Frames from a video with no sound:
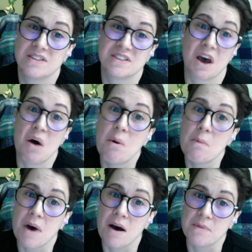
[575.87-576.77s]

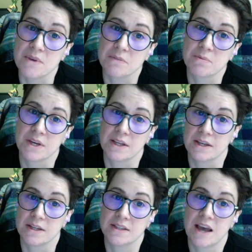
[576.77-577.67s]
Some of these
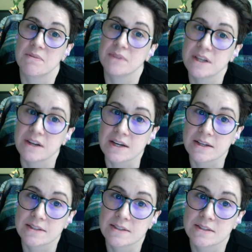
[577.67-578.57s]
playlists have
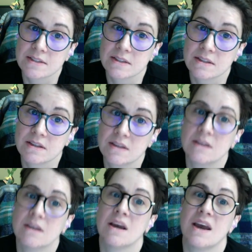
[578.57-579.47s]
lyrics.
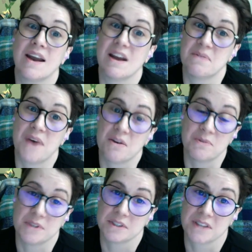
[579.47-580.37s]
And I found,
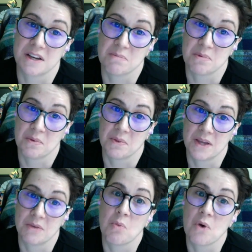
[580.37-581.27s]
for example,
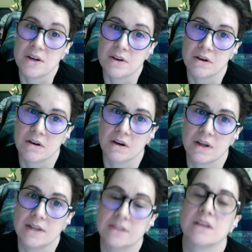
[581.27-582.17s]
like Wonder
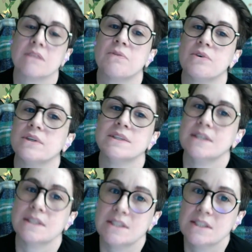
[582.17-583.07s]
is full of
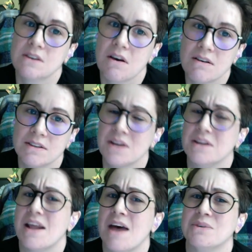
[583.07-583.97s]
Disney songs,
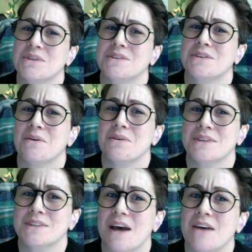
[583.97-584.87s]
and that was so
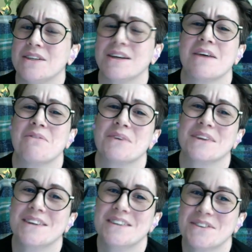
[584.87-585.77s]
nostalgic, and I
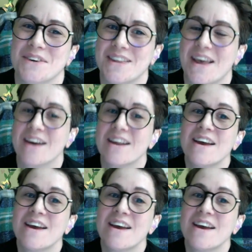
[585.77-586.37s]
really enjoyed that.